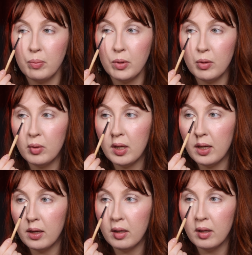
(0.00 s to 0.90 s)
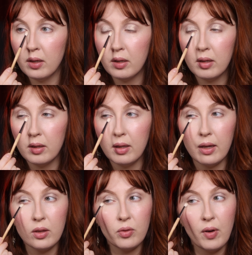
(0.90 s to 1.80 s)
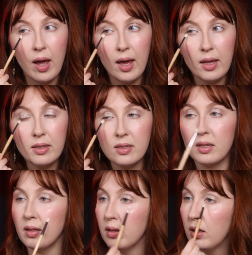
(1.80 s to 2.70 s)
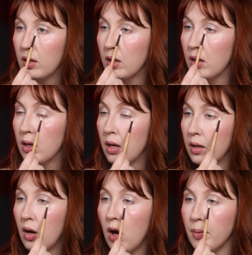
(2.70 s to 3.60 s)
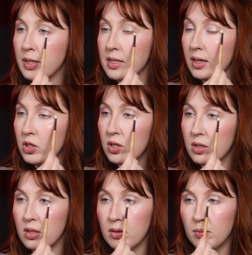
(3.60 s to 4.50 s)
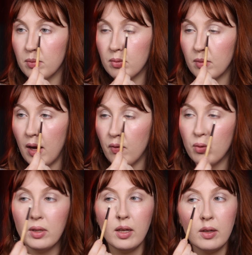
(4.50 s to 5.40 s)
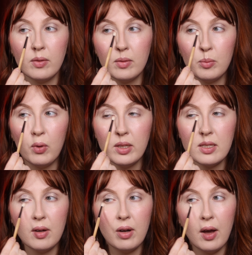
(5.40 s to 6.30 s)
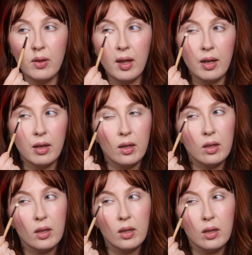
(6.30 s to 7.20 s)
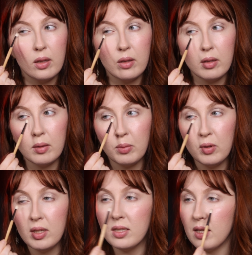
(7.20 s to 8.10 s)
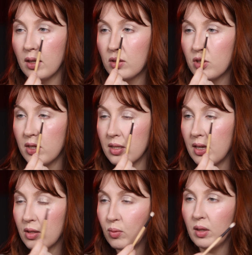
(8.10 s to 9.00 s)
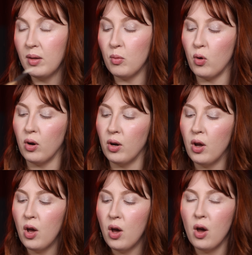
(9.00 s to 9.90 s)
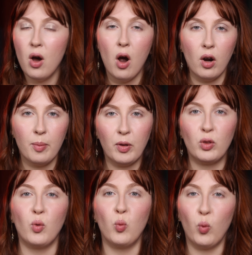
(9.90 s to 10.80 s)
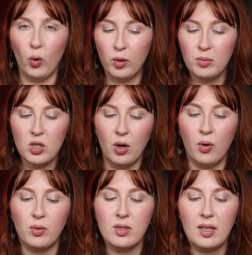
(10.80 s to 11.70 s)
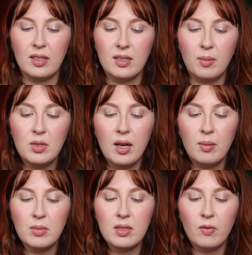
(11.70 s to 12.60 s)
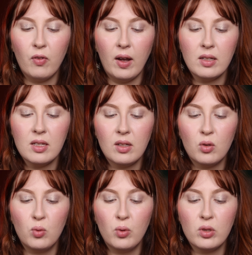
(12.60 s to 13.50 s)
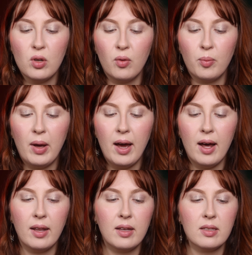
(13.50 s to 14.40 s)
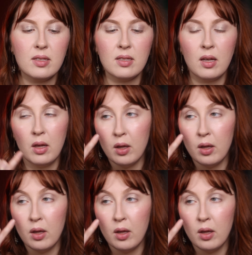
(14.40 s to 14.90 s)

beauty like threads and comment sections, everyone like points out how like beauty standards these days really more are about the warm tones. Like sometimes finding cool tone palettes